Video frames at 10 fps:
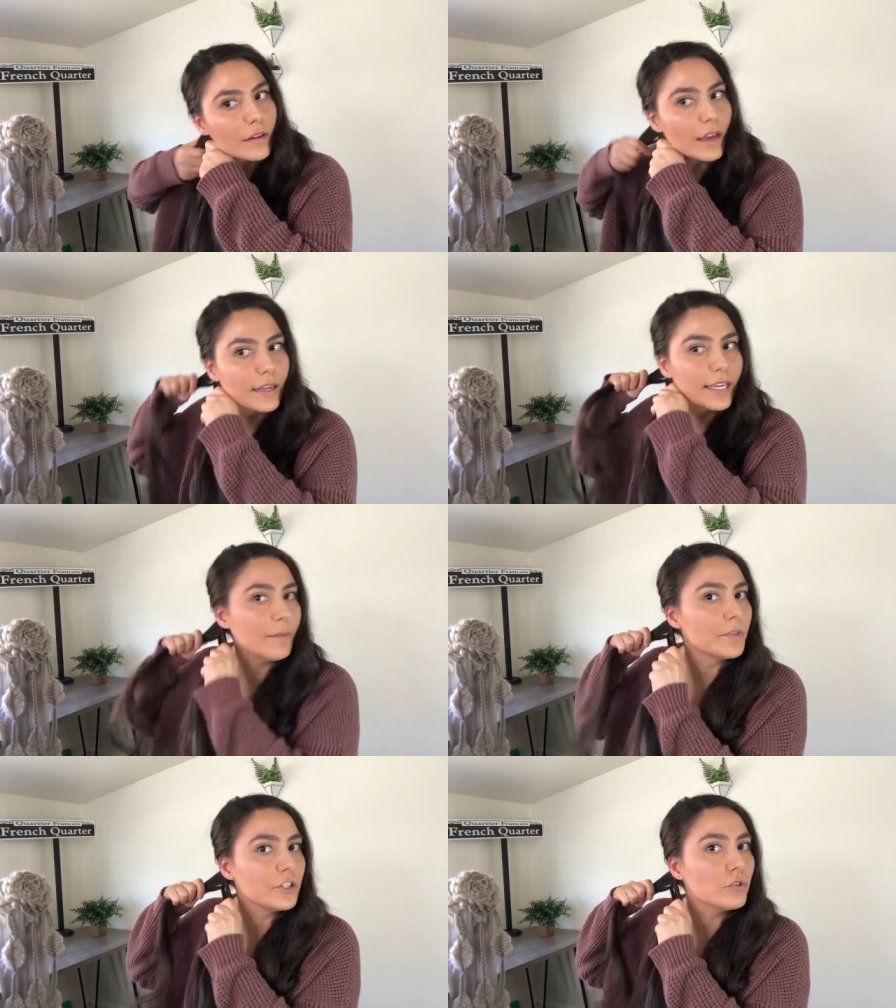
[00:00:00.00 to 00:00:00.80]
And
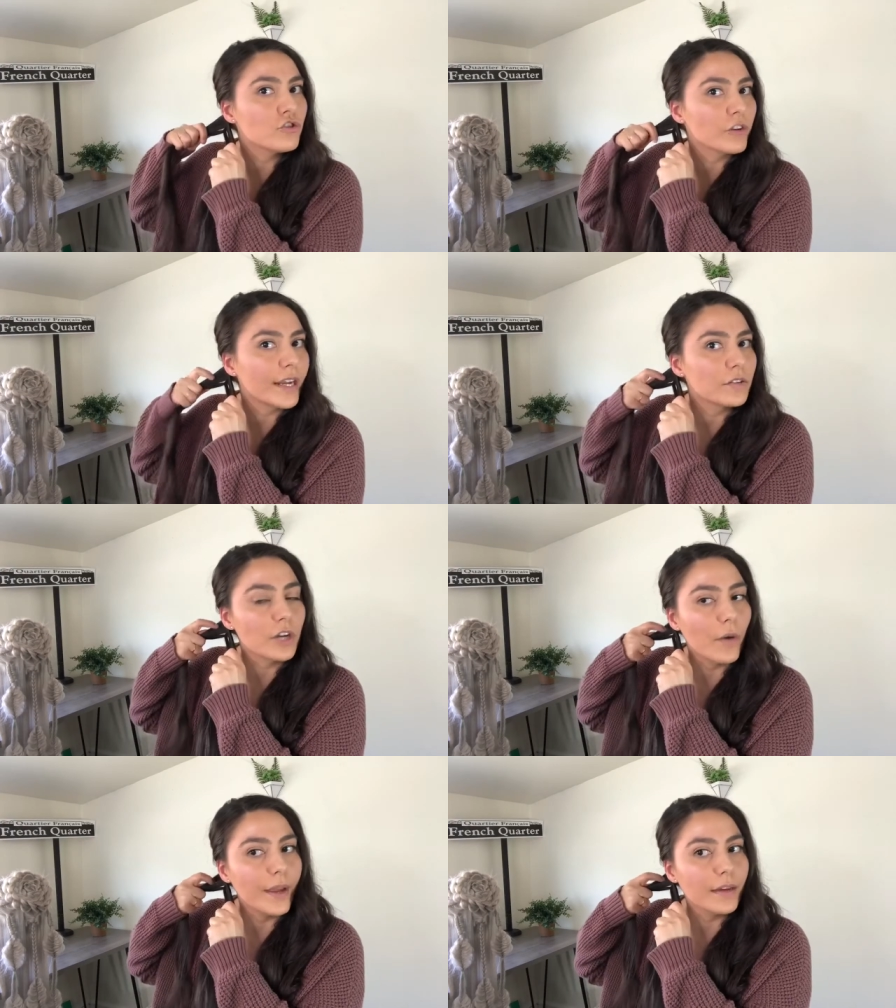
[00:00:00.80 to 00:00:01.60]
keep the two strands
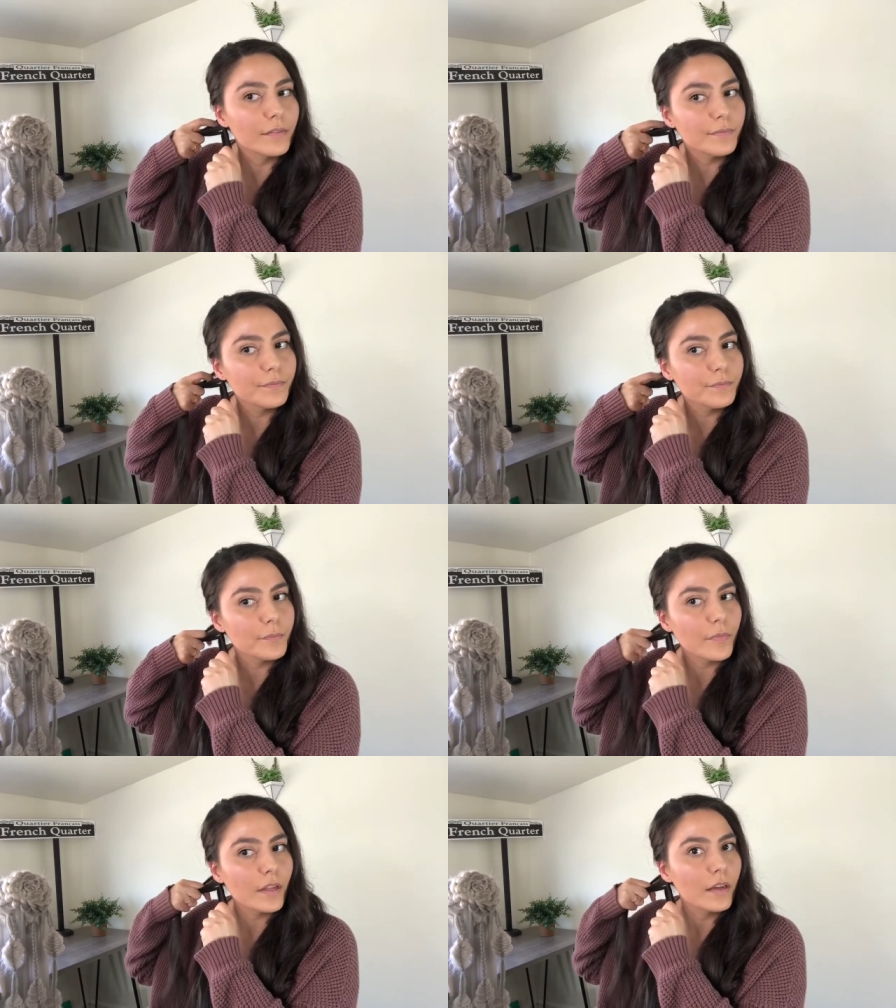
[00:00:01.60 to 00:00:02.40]
going.
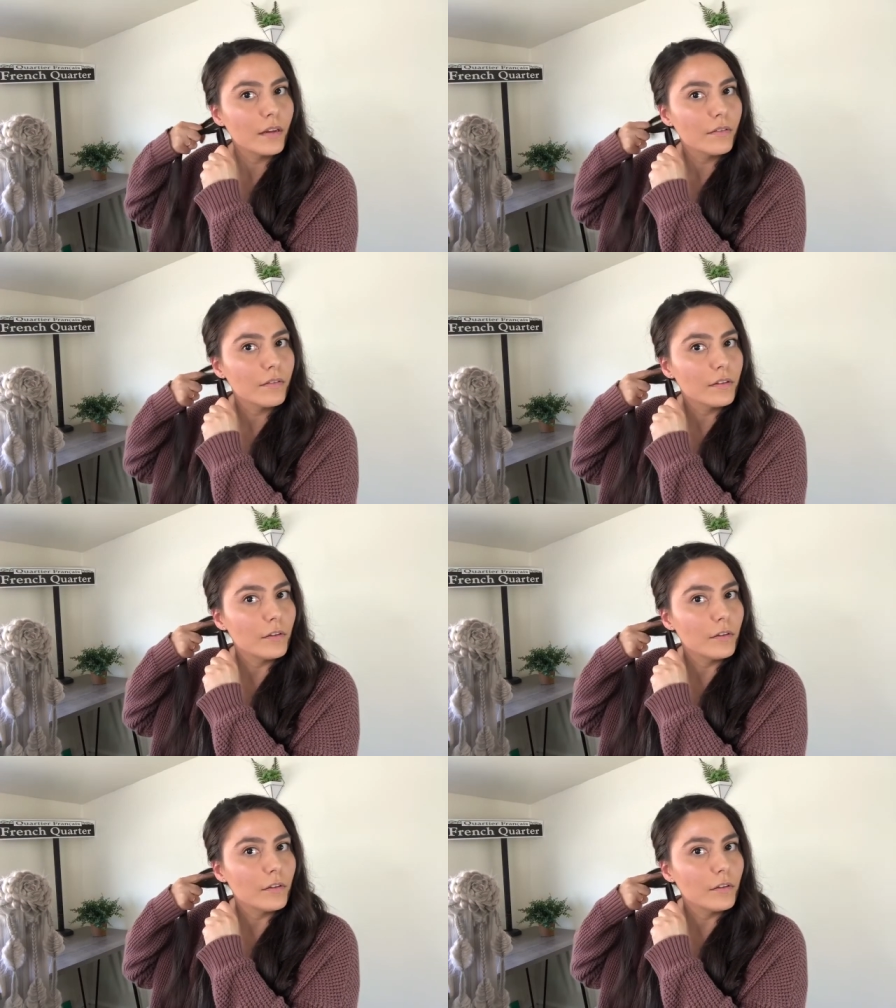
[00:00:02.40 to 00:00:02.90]
A